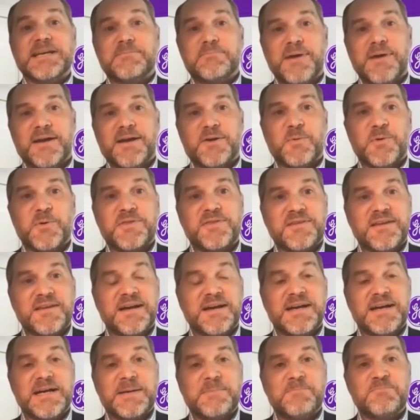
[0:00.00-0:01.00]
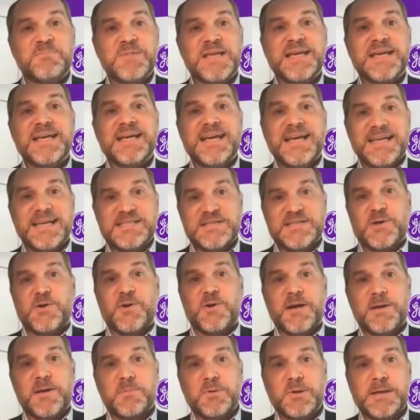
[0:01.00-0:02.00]
better with time is
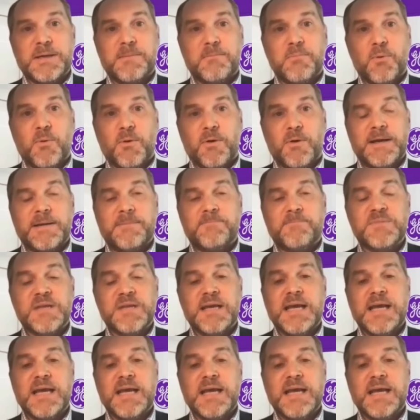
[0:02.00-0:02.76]
incredibly important.